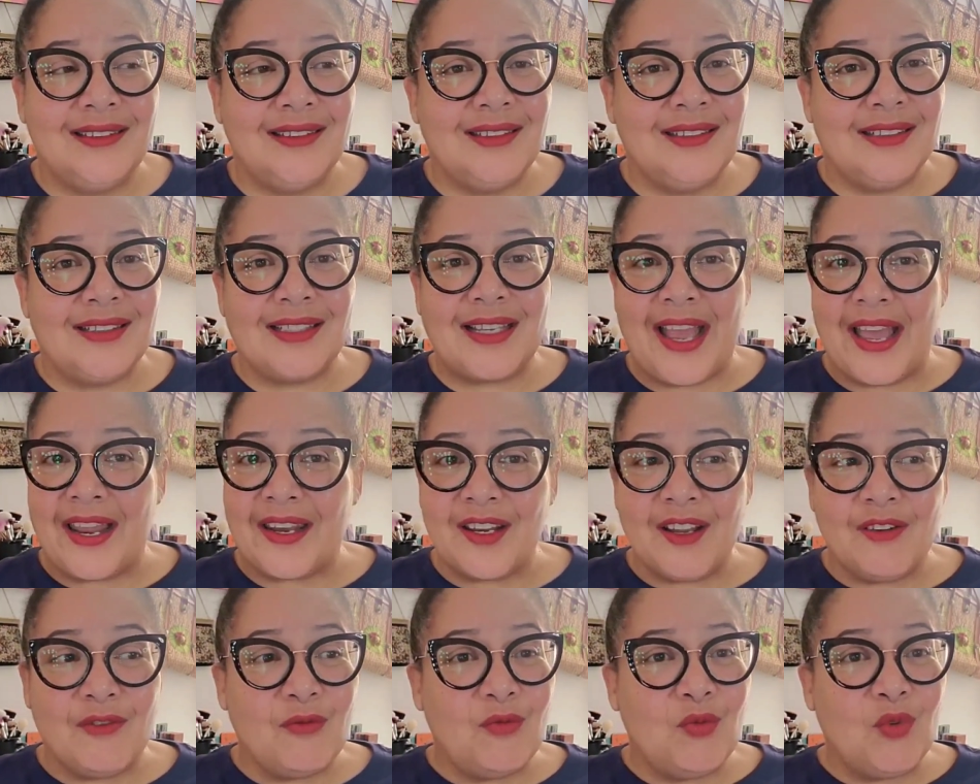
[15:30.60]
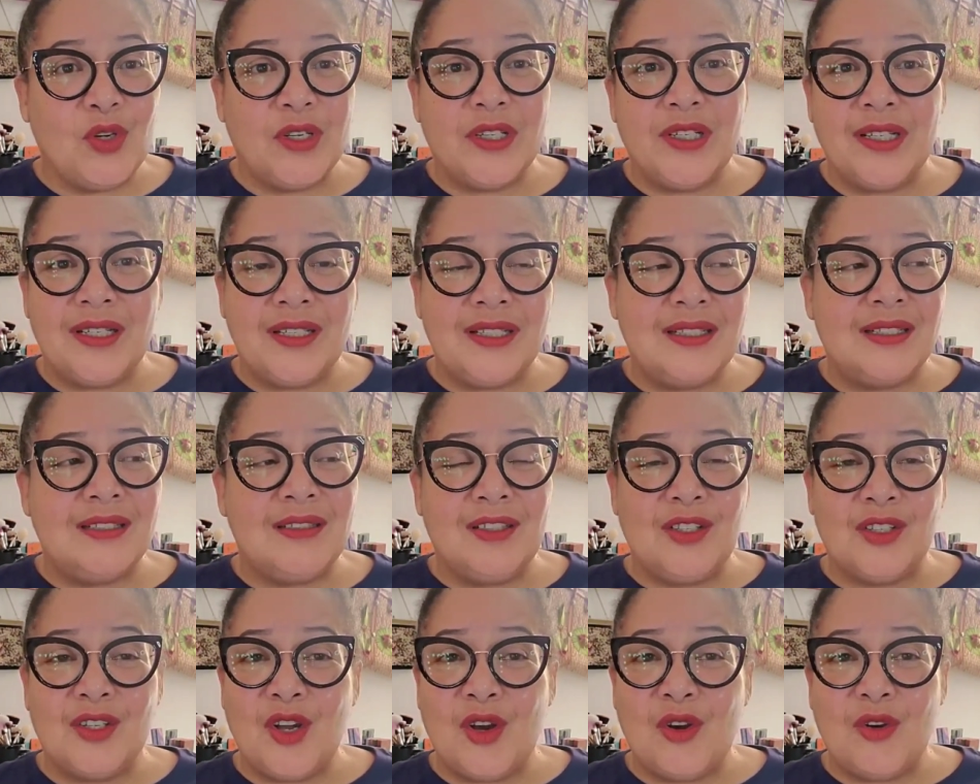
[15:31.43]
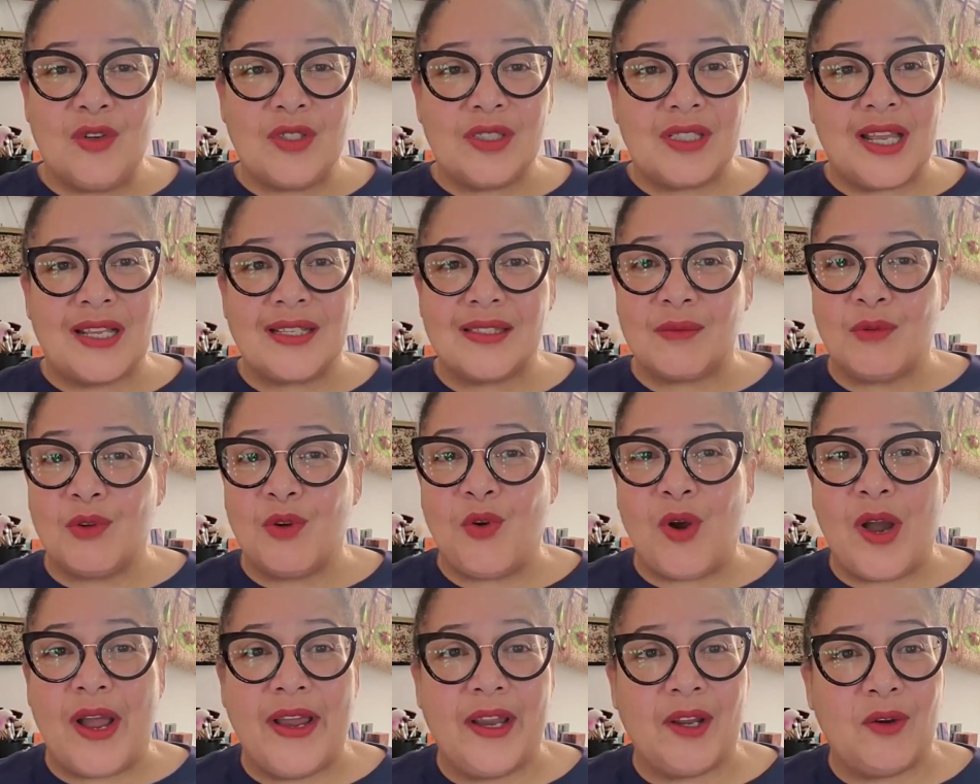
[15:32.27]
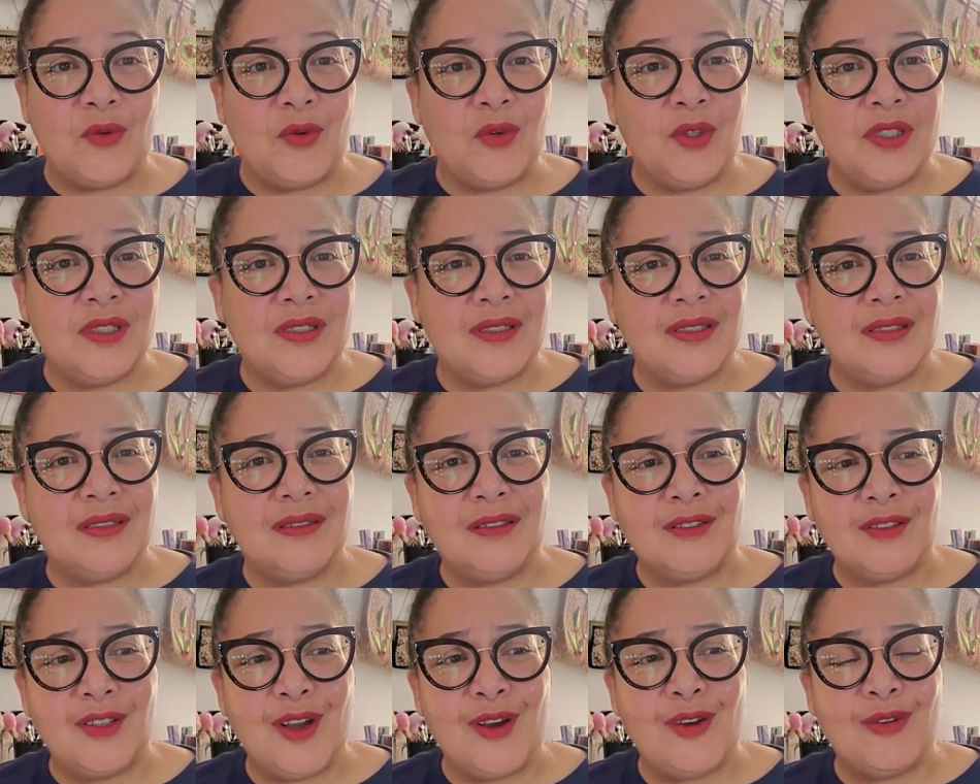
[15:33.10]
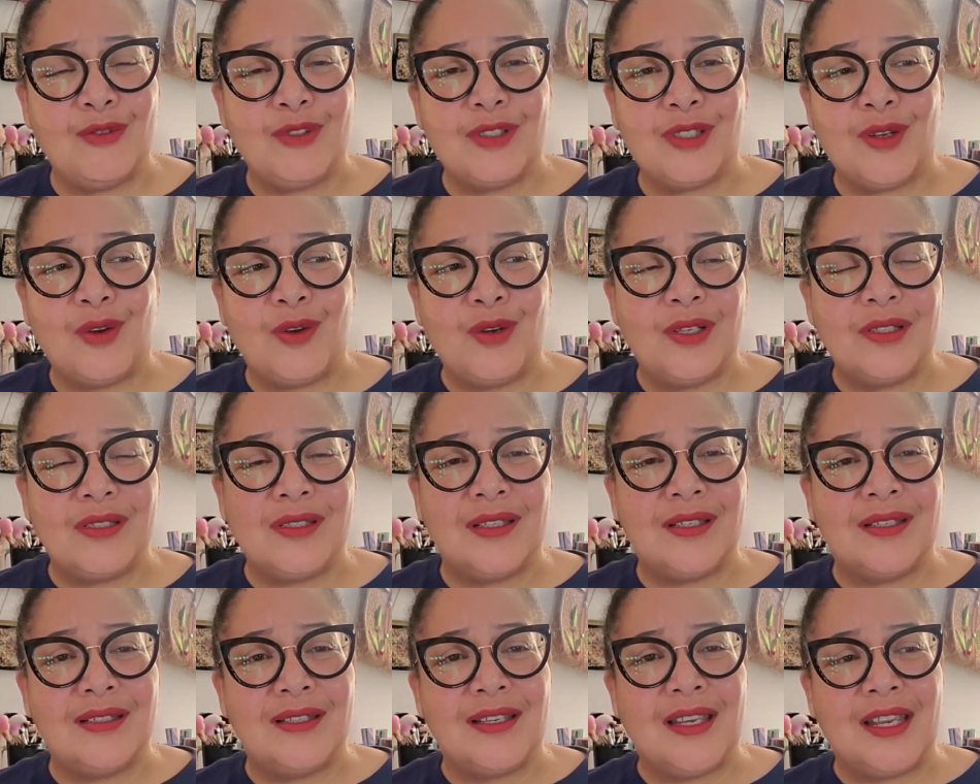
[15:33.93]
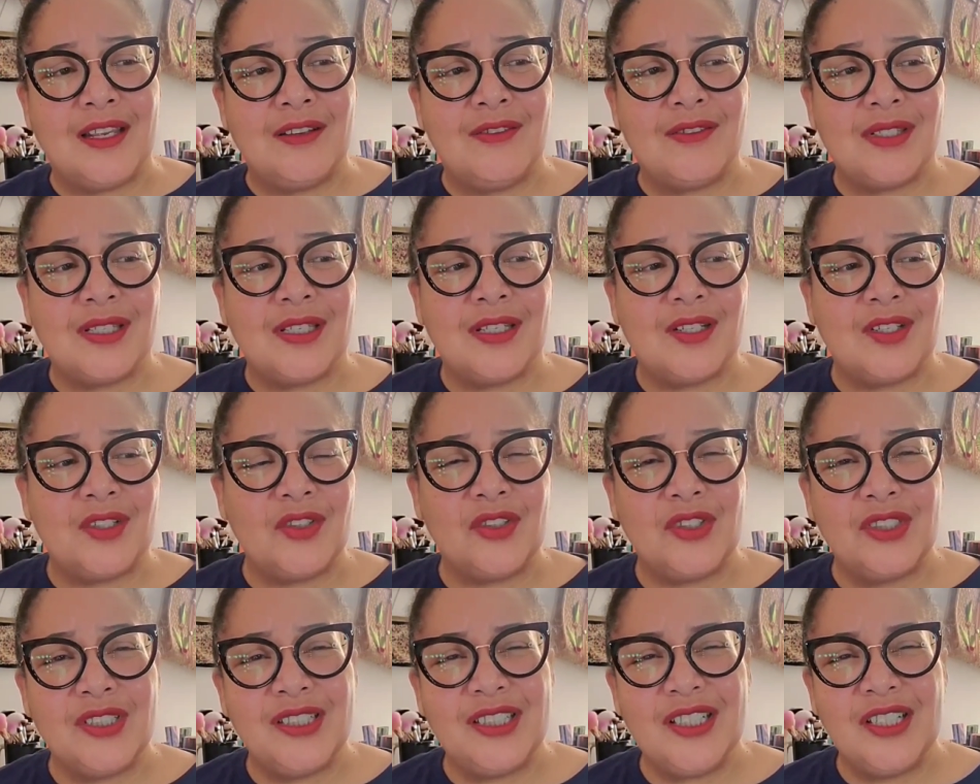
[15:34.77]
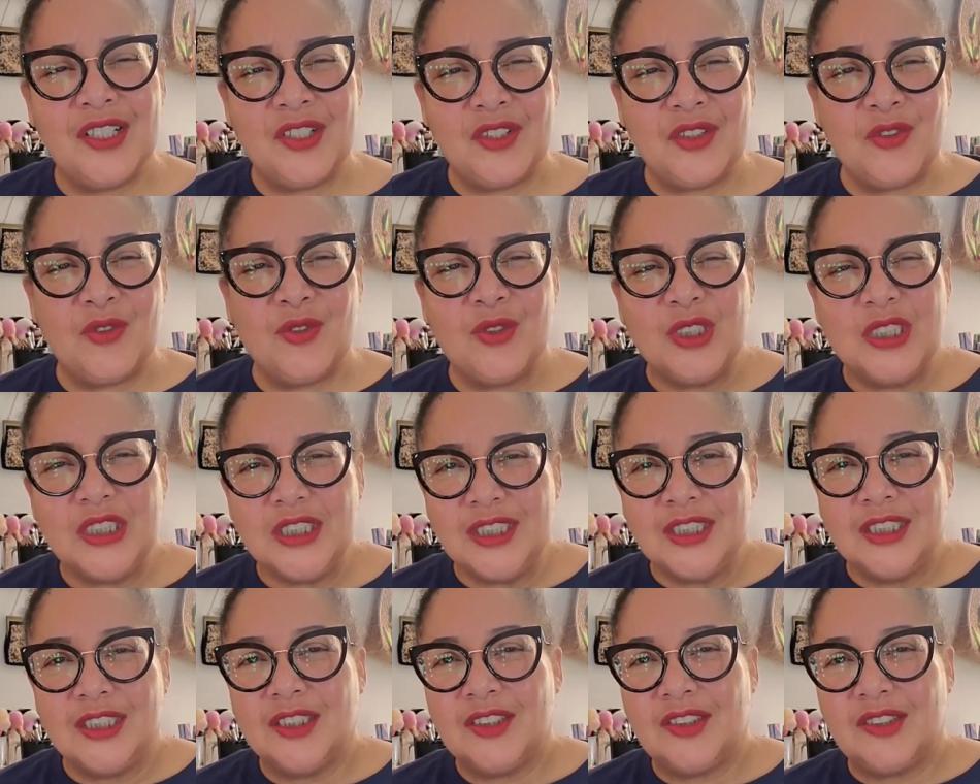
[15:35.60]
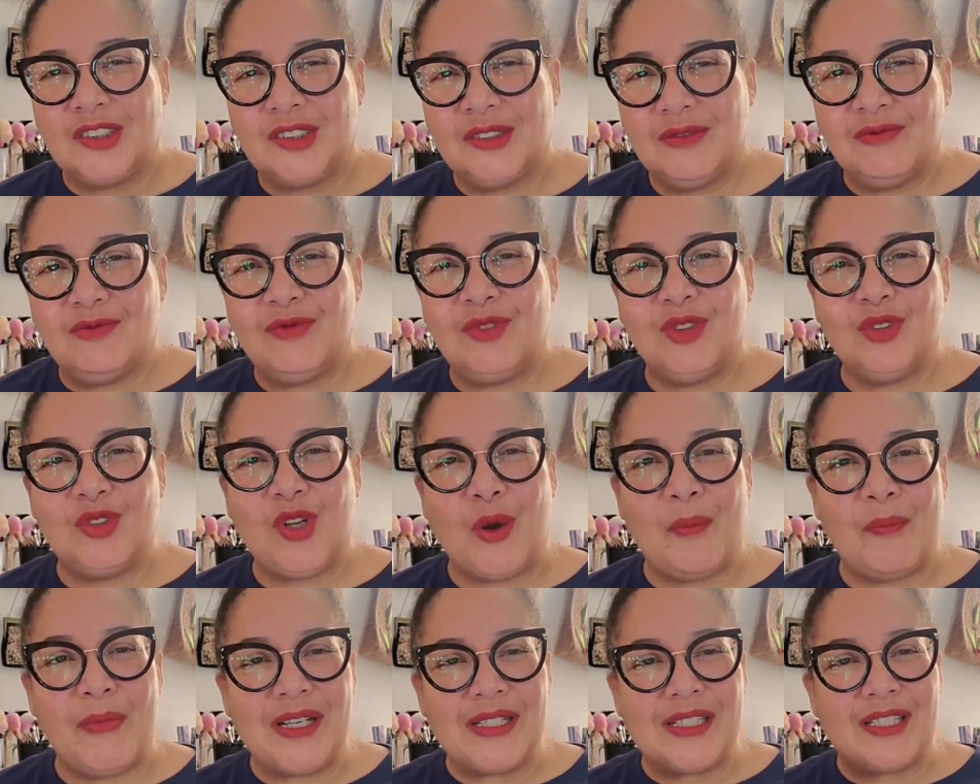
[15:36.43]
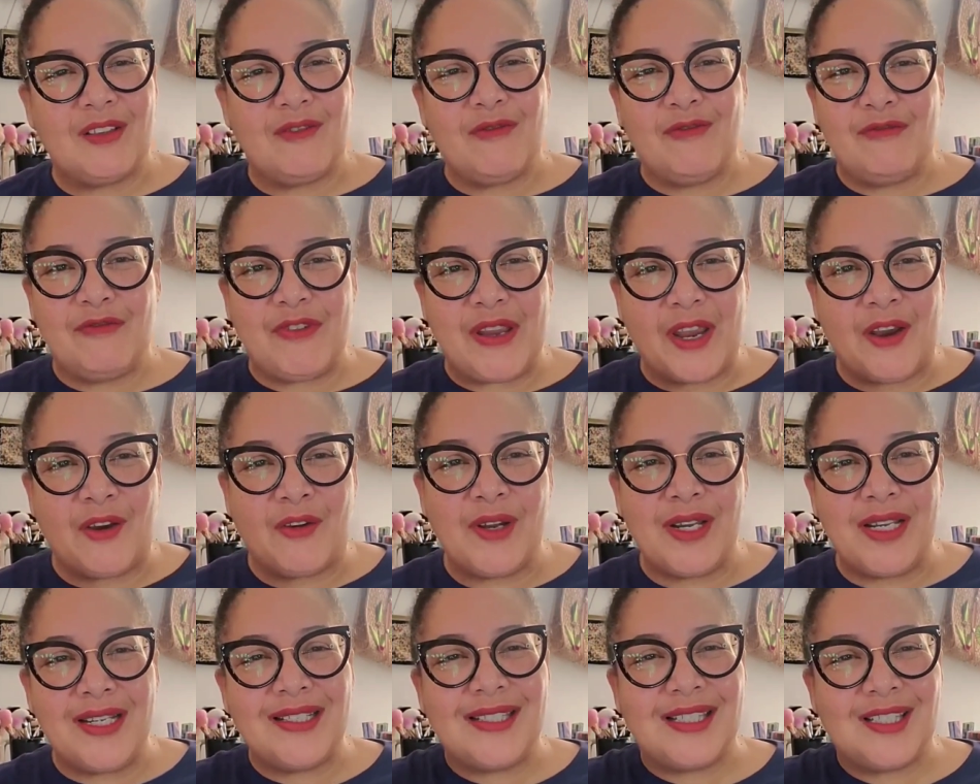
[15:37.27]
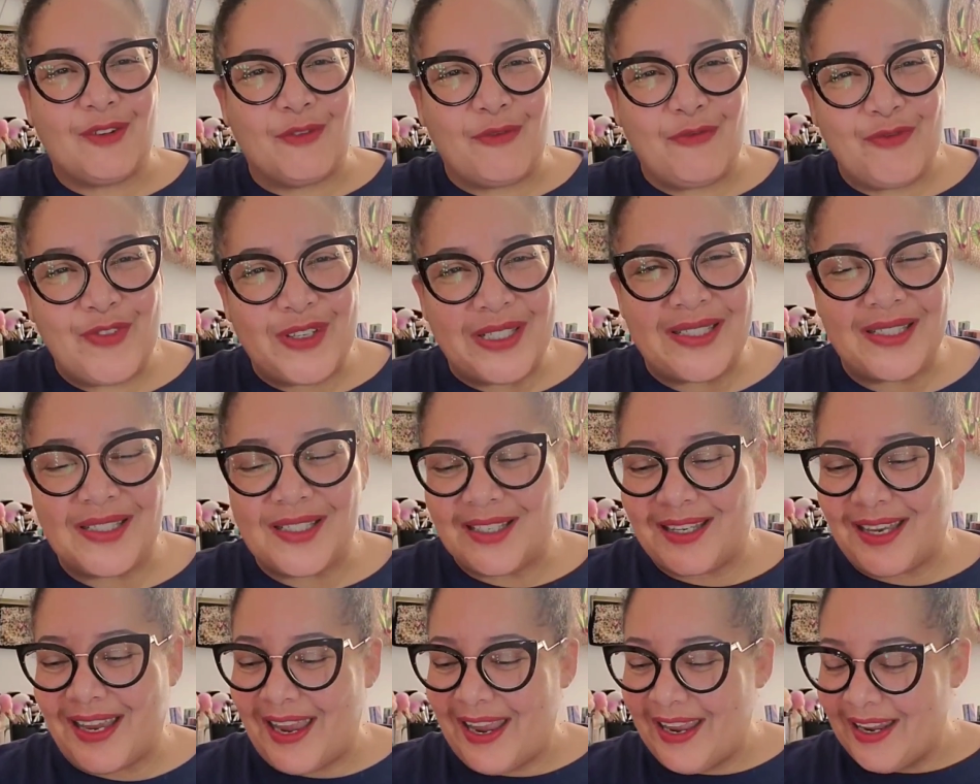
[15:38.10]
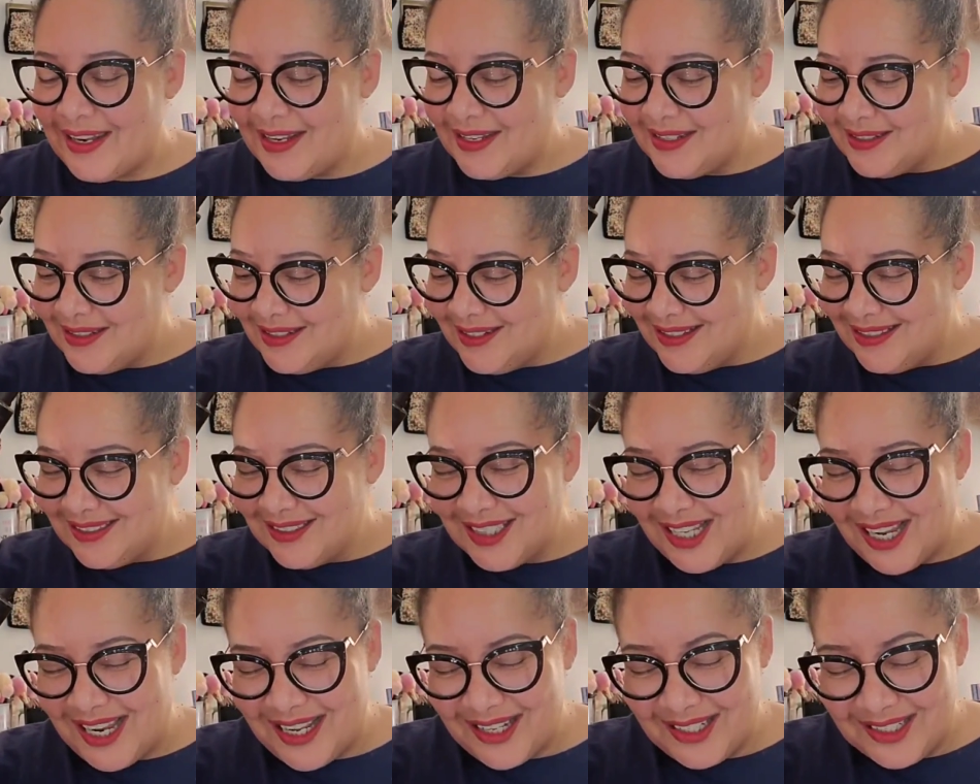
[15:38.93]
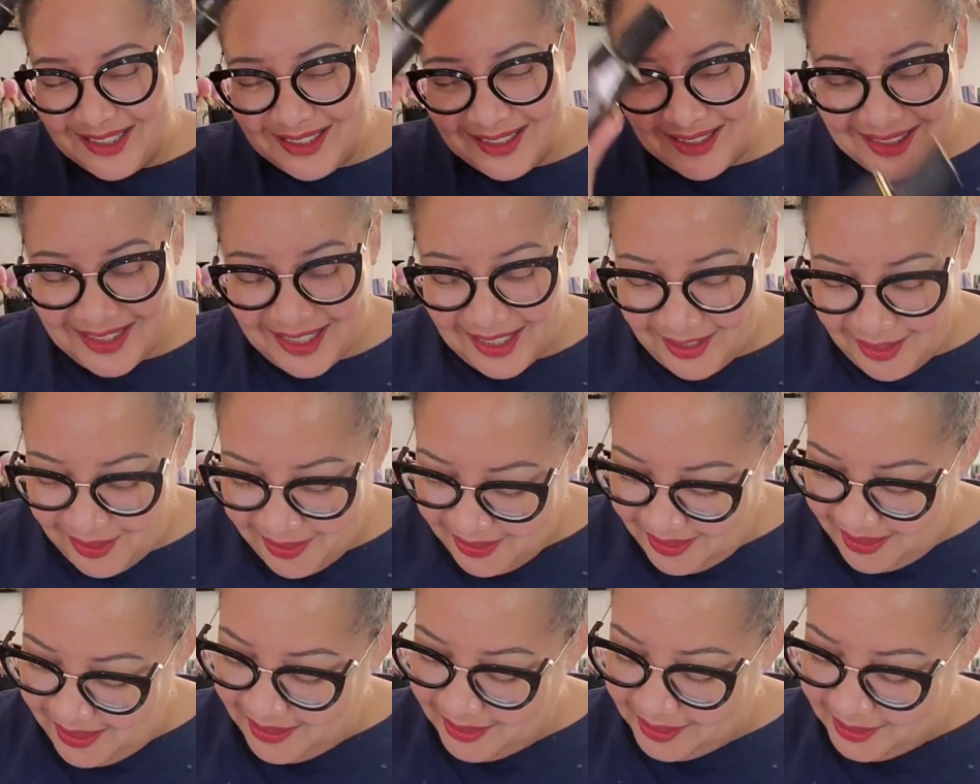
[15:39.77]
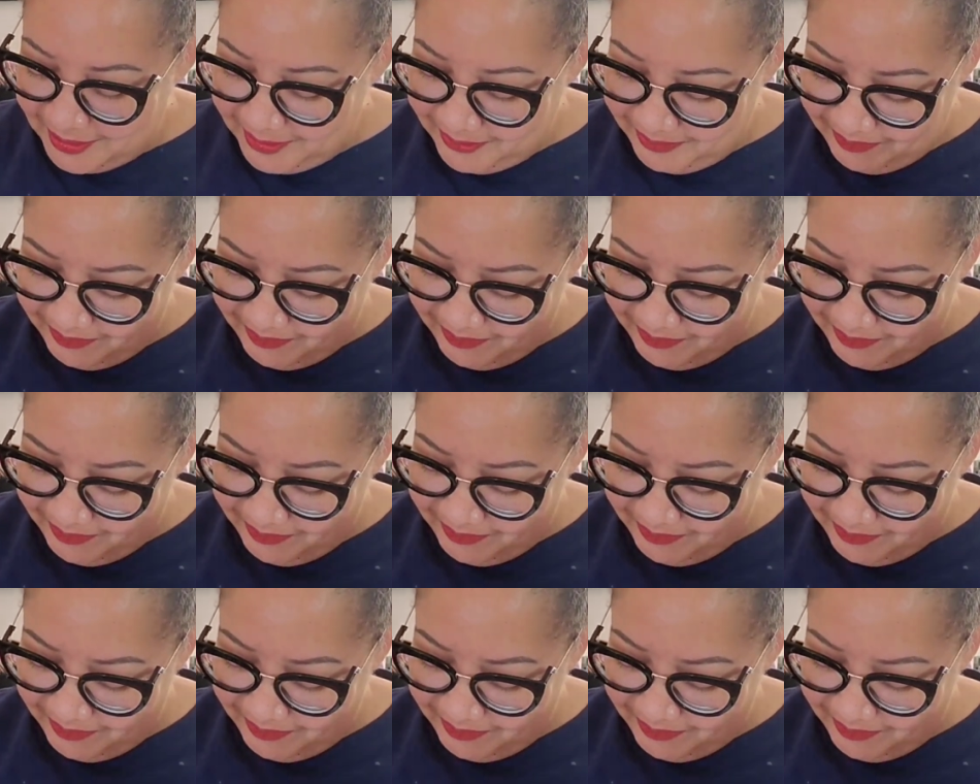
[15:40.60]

It's got enough woody, you know, it's got some guaiac wood, to, you know, so it gives it a little, you know, makes it very sophisticated. Tell y'all,